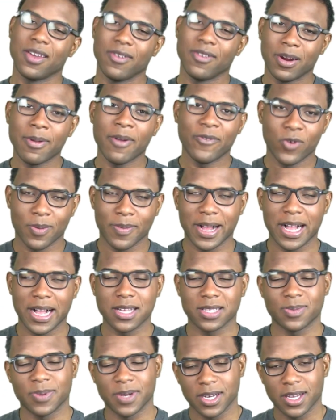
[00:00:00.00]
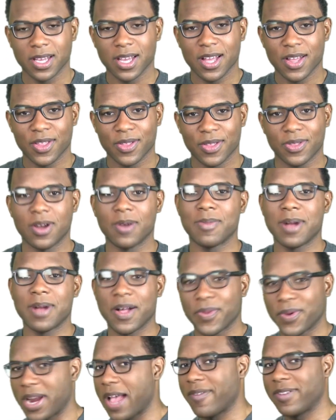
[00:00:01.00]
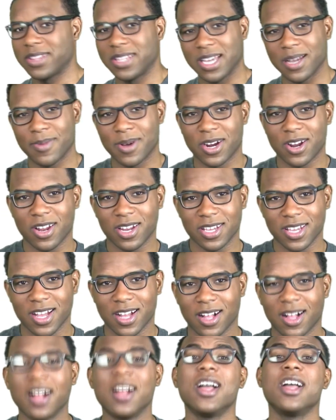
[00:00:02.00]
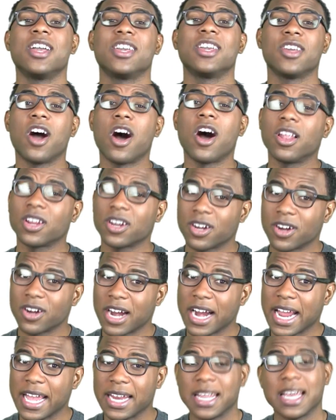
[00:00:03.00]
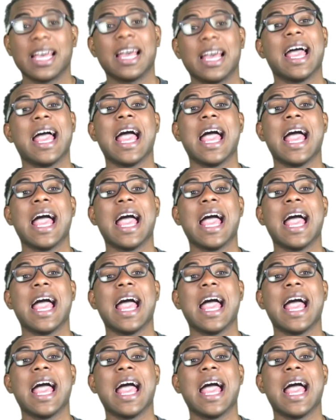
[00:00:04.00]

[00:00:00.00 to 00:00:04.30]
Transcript: right about four miles, but on mile three and a half, I think about all of y'all. Y'all are great.